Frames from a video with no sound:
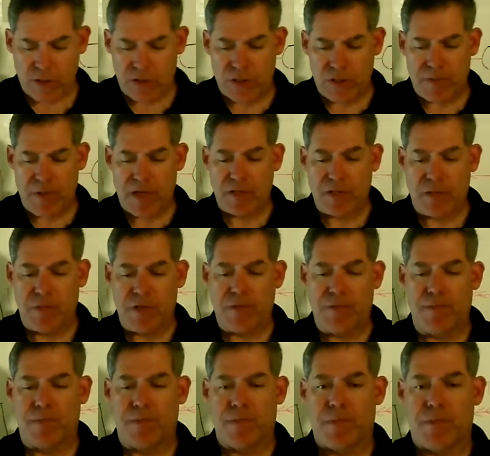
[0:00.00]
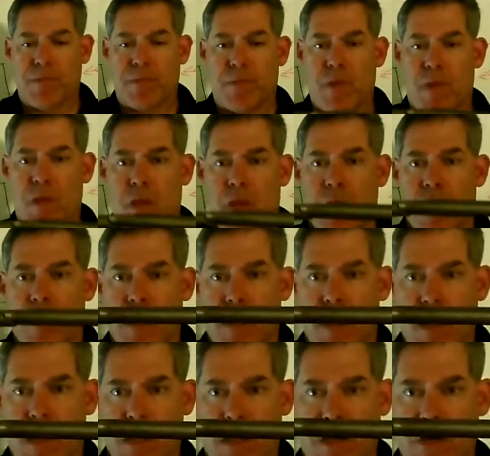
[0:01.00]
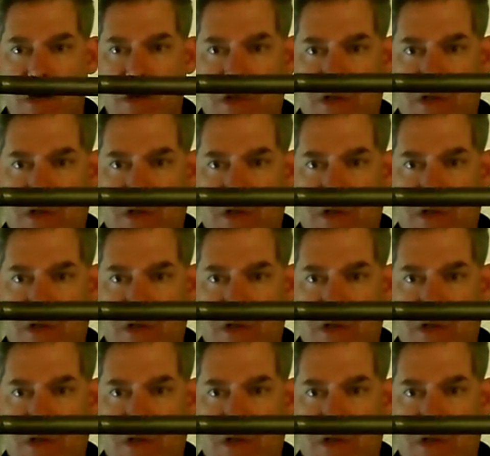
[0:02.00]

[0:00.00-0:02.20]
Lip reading: specimen. It used